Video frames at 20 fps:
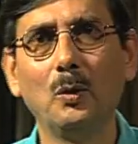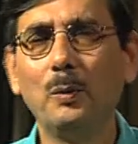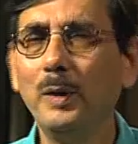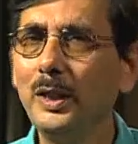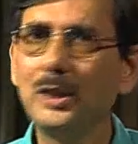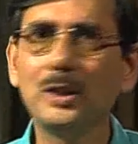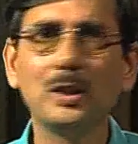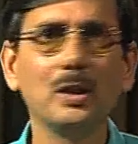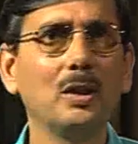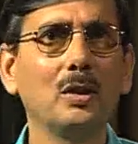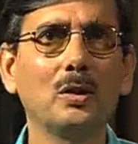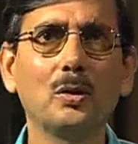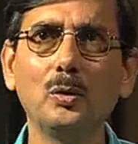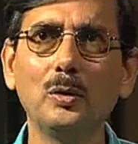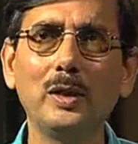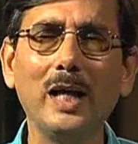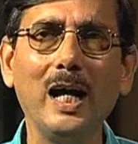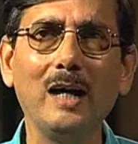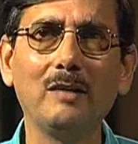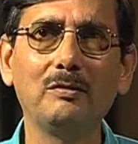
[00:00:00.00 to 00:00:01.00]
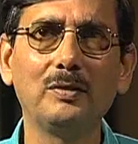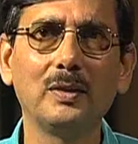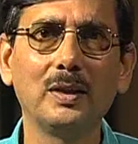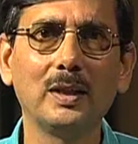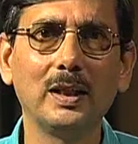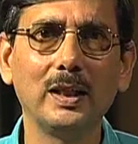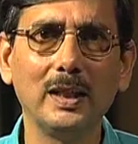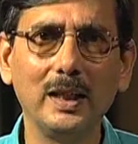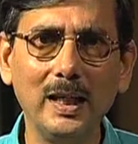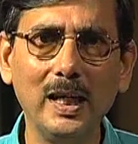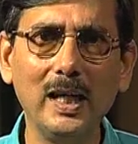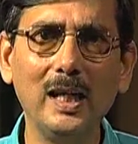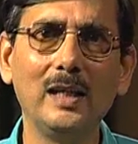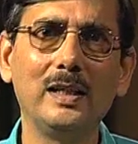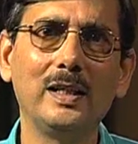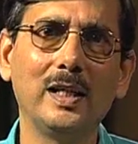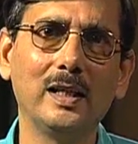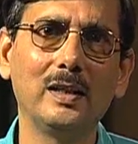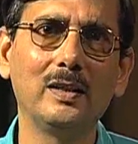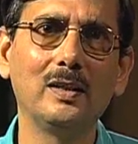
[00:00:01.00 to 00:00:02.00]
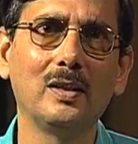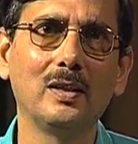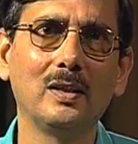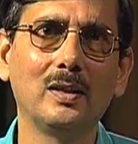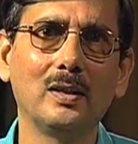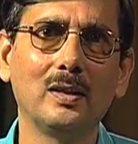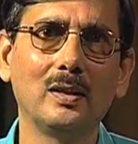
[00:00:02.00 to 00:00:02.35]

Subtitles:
which could have yielded